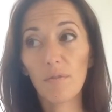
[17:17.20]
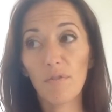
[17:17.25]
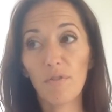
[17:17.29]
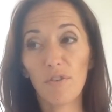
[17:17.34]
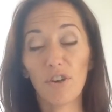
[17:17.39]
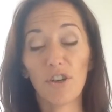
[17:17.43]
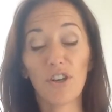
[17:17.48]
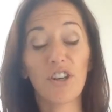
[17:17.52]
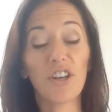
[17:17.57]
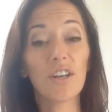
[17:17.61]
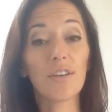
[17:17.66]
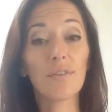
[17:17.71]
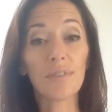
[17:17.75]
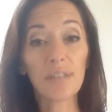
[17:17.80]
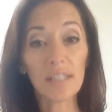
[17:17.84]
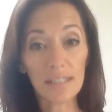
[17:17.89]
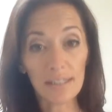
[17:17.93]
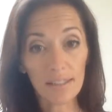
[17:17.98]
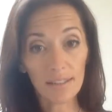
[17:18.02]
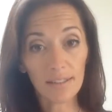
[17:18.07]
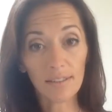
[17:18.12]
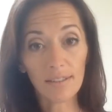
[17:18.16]
For good
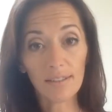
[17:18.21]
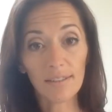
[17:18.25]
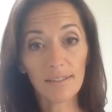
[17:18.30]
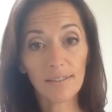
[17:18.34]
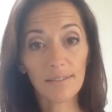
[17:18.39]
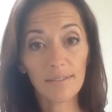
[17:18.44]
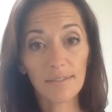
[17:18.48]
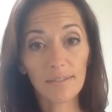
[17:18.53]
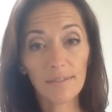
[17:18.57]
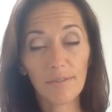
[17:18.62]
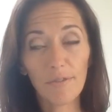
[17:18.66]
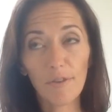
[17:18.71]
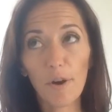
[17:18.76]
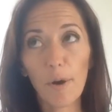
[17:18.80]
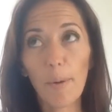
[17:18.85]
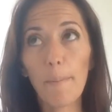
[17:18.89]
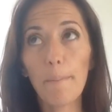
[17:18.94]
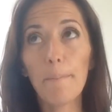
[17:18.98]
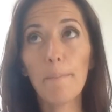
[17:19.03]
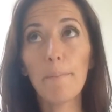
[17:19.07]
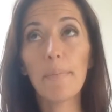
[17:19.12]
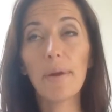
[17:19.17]
reasons. For
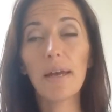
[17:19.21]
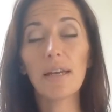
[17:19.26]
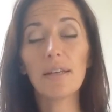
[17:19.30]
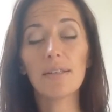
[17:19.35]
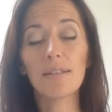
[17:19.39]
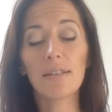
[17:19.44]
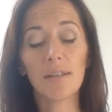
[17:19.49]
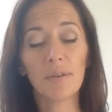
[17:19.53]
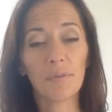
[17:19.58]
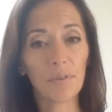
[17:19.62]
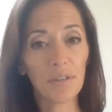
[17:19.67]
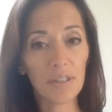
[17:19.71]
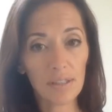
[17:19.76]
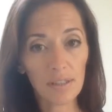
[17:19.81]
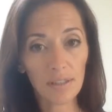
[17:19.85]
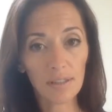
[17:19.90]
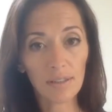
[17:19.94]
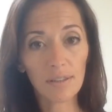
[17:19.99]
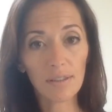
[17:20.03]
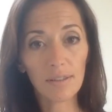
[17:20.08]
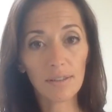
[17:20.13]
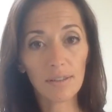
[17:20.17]
amazing
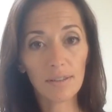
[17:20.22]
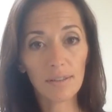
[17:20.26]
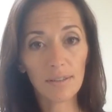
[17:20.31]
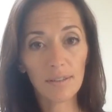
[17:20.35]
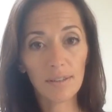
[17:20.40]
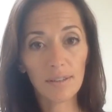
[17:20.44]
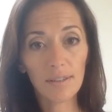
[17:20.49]
reasons.